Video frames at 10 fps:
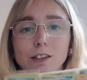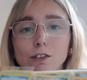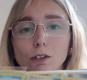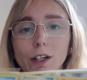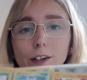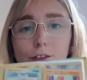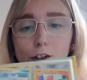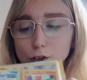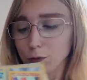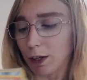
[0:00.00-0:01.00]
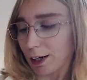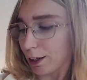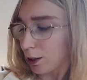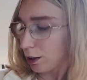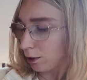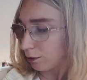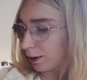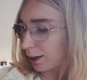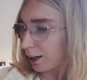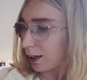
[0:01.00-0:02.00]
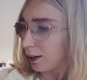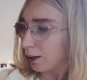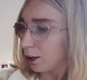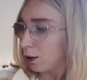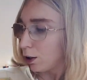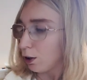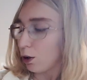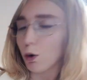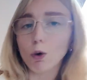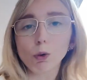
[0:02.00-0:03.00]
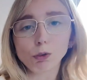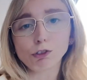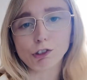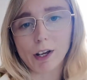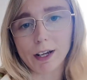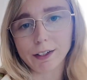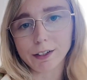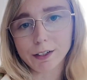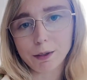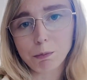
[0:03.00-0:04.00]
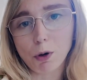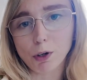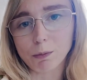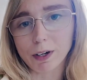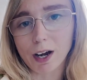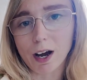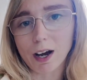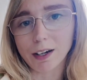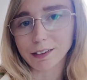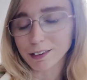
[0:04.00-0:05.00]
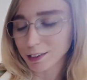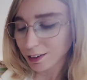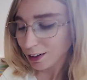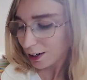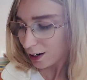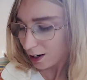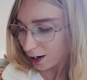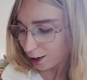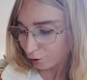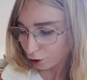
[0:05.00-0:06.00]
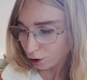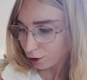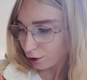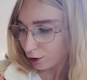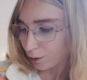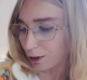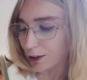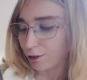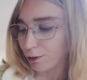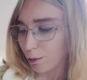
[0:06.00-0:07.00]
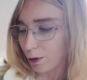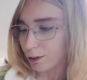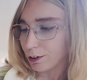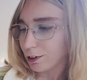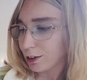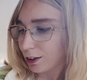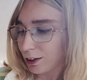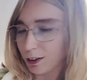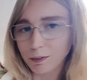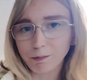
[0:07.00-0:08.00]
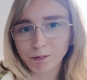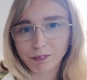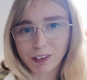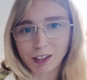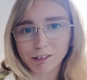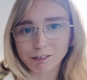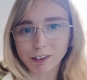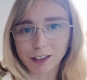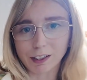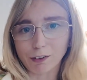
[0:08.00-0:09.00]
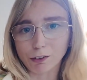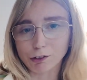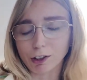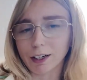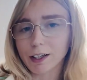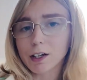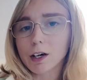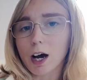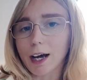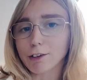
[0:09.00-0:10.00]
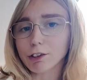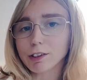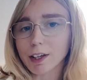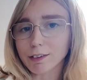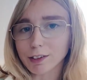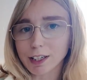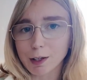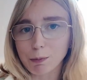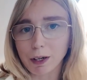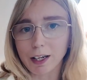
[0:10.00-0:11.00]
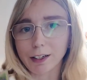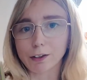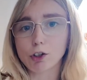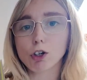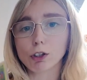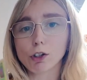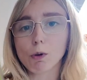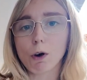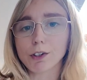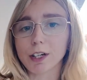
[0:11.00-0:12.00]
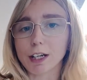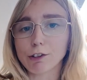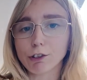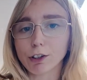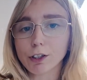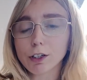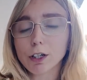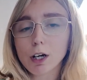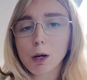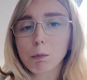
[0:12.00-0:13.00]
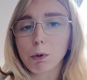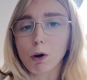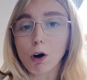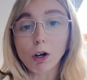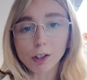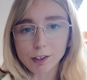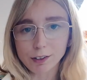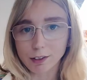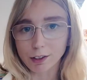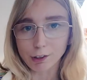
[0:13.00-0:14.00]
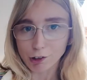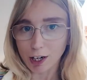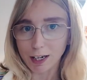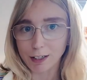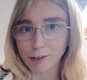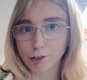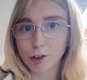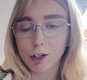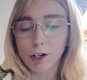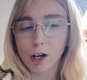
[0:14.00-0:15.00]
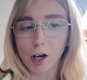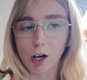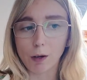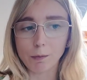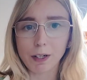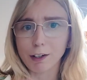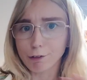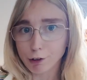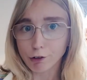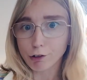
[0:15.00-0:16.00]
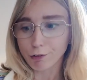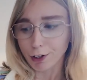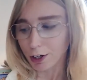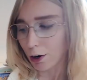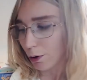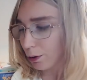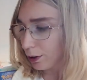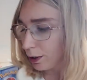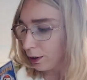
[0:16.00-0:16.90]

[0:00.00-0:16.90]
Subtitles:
So like I've got some like really old gen Pokemon cards. I've just got so many different ones. Really old gen. I actually tend to keep it in colour coordination, but all this is going to change in a future video.